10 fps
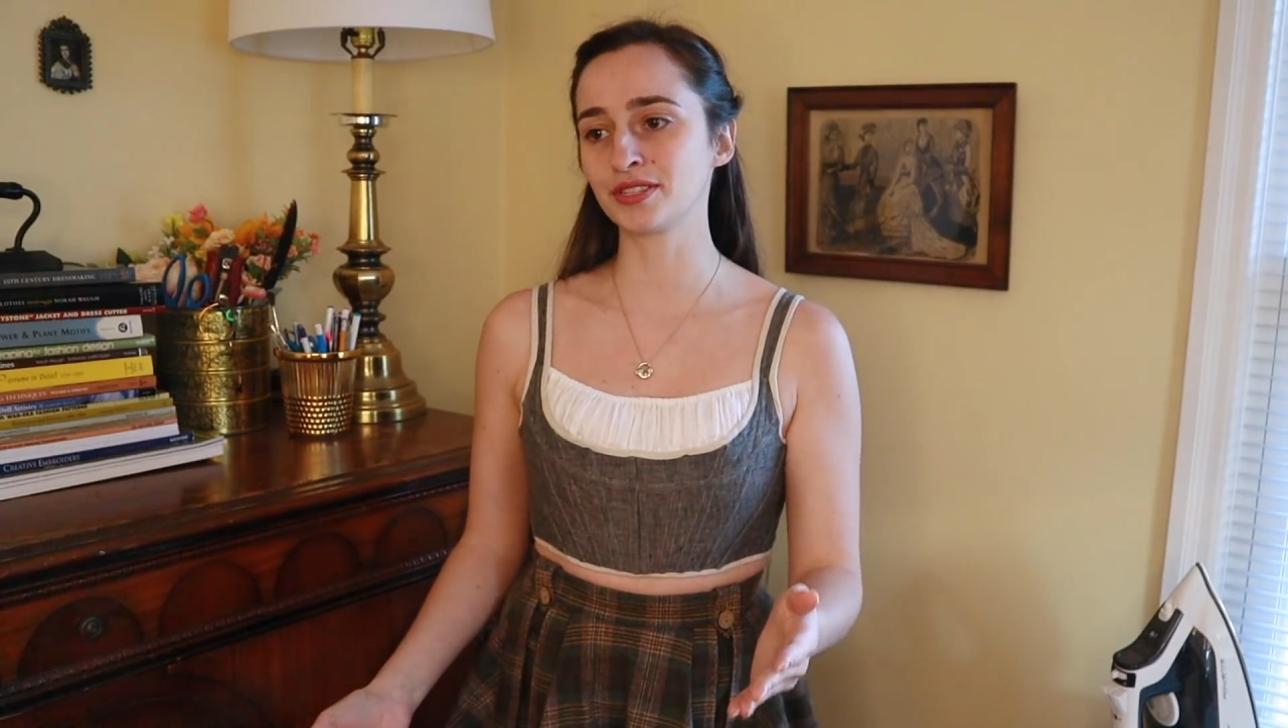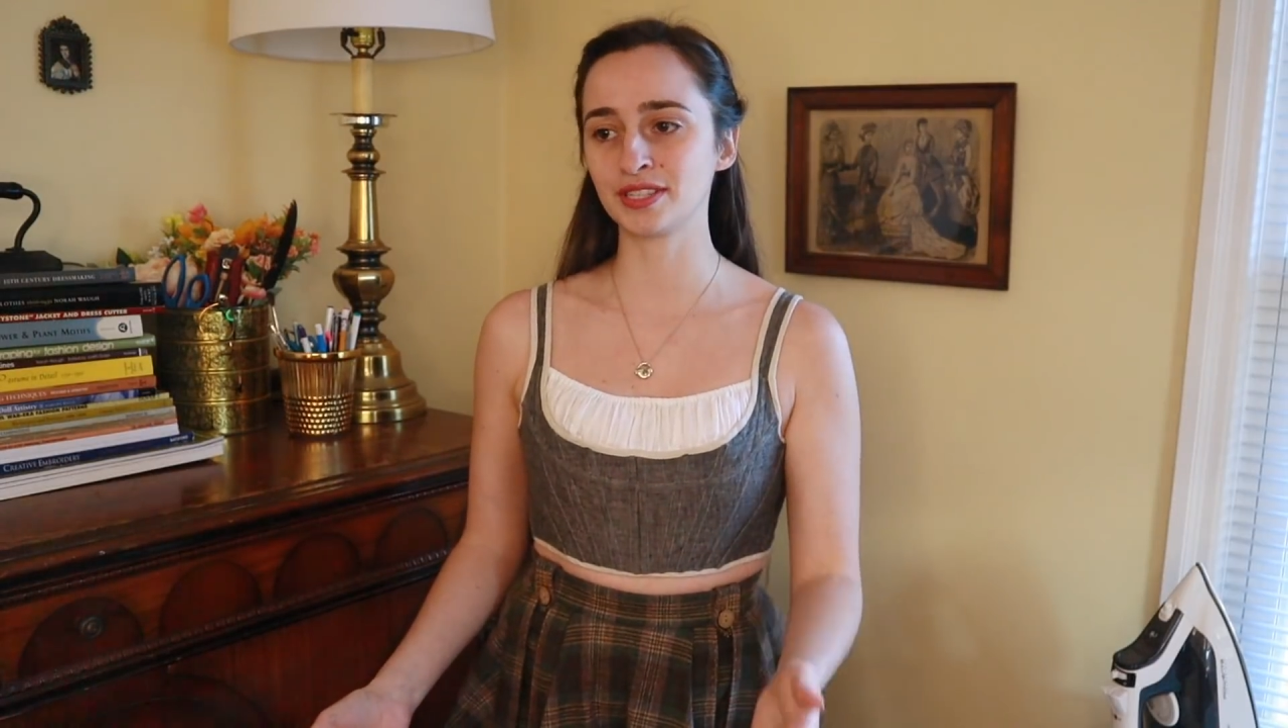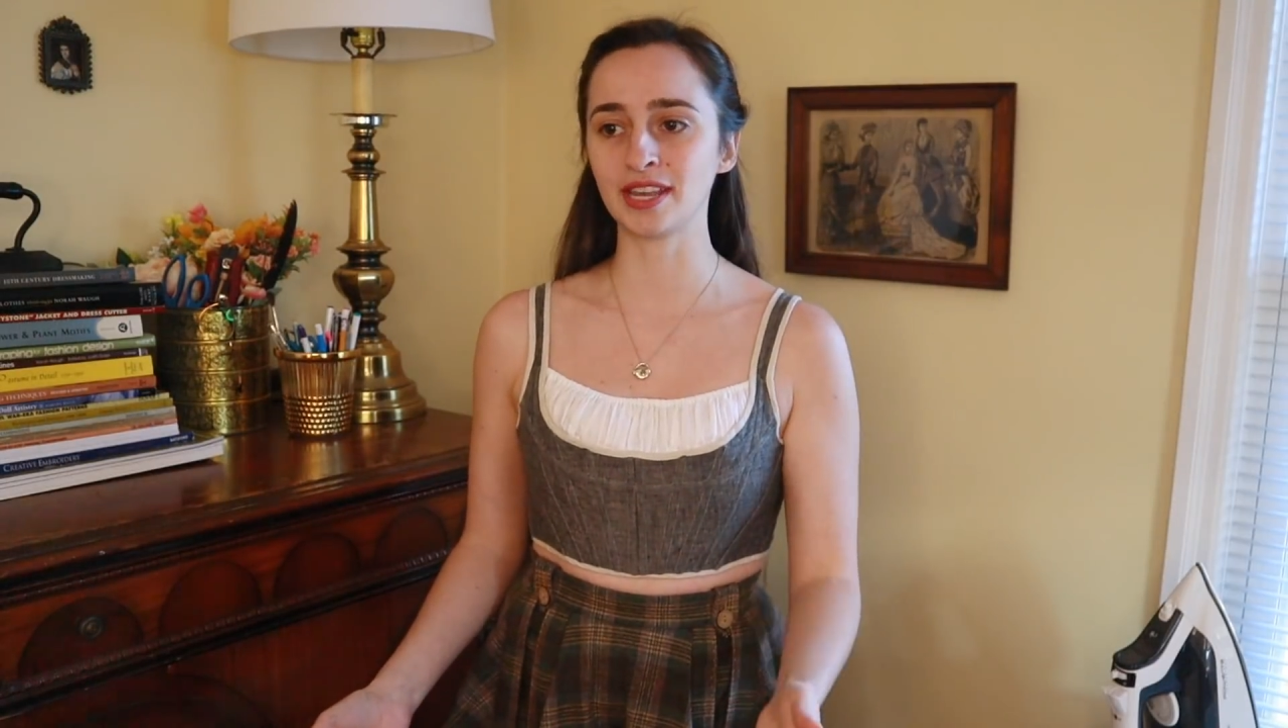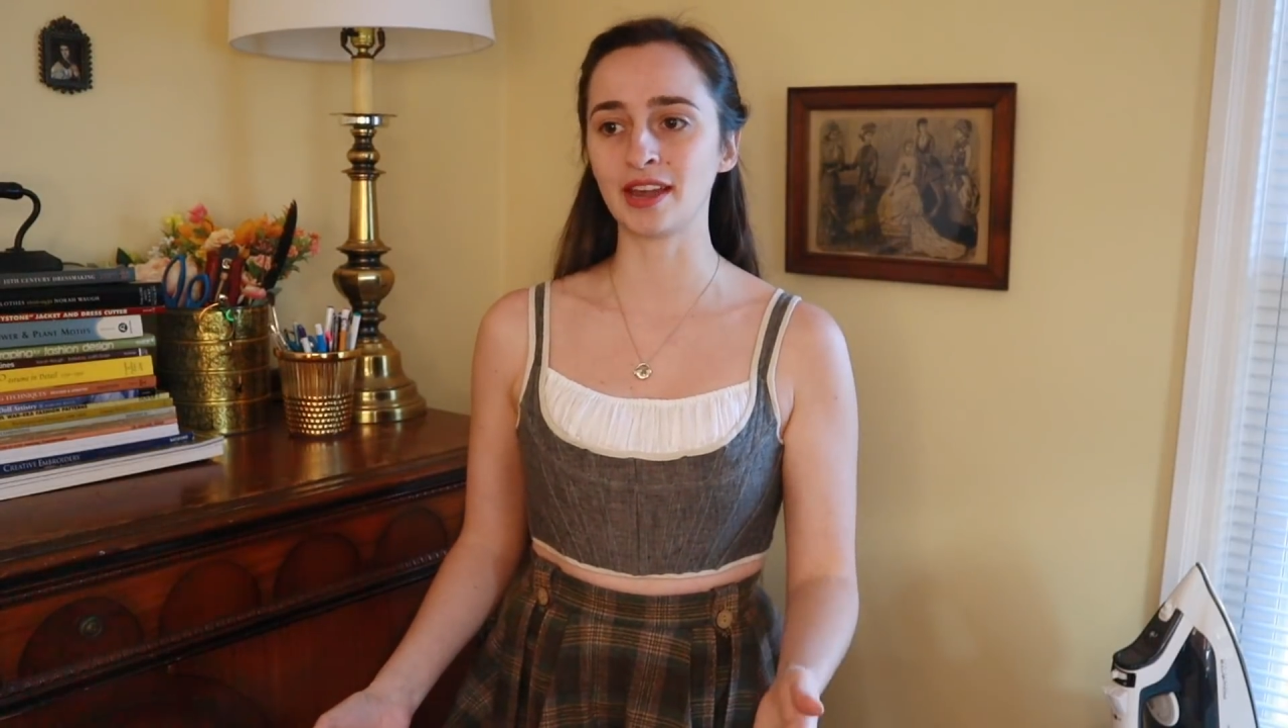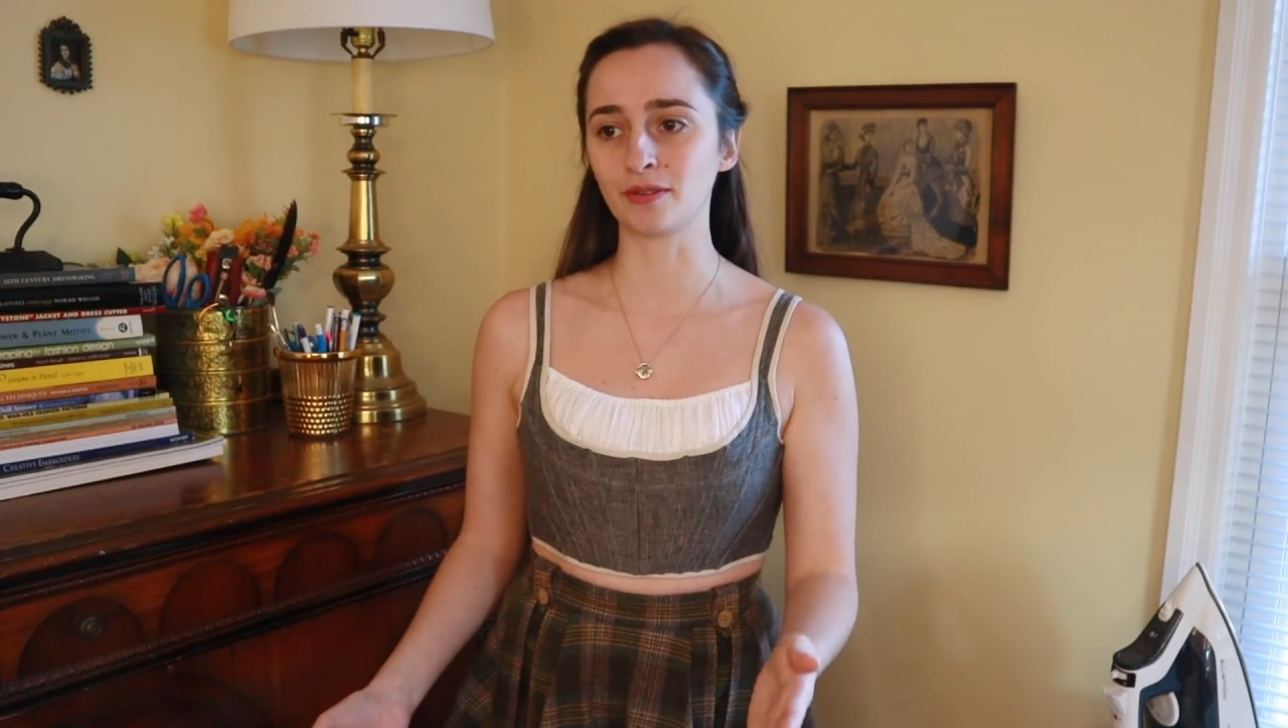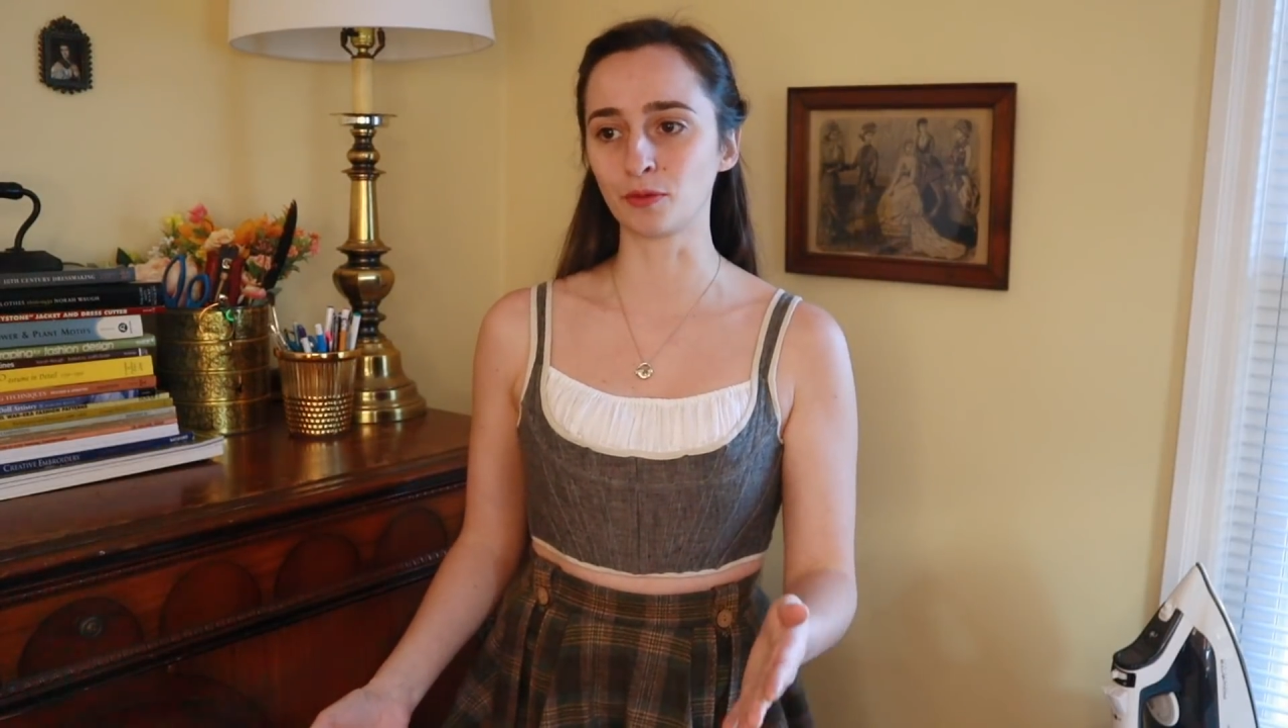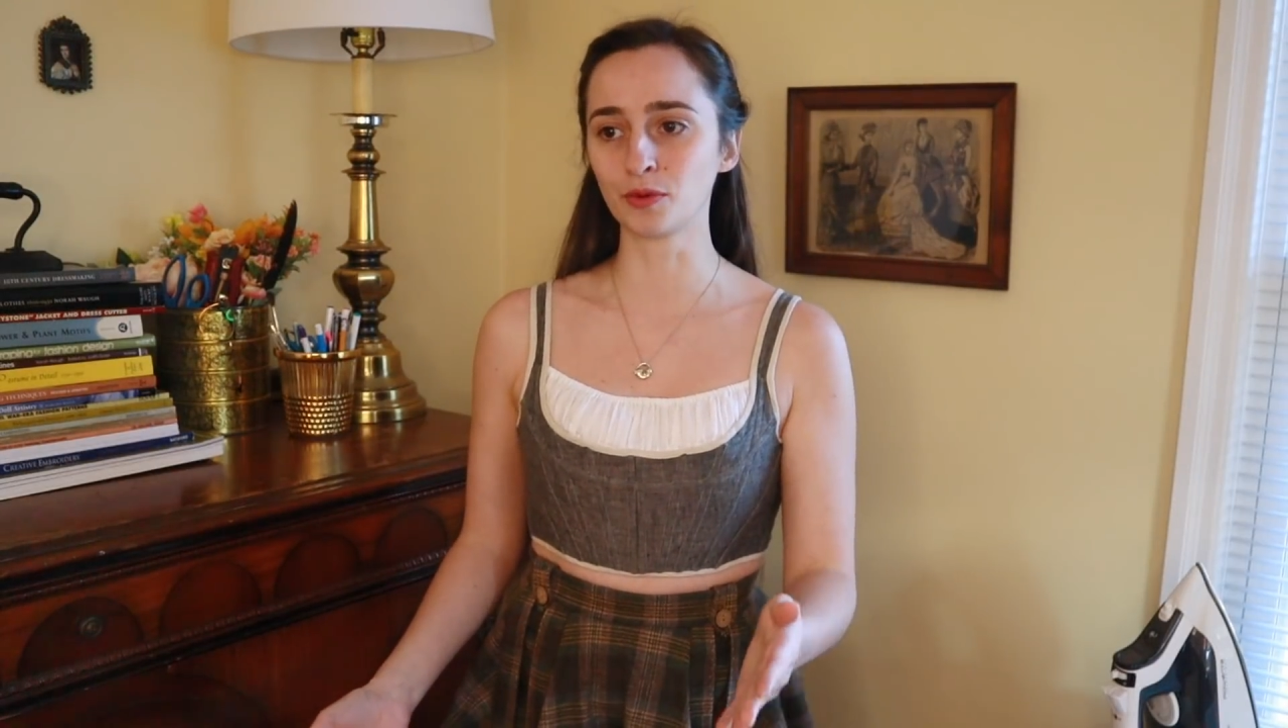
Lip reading: set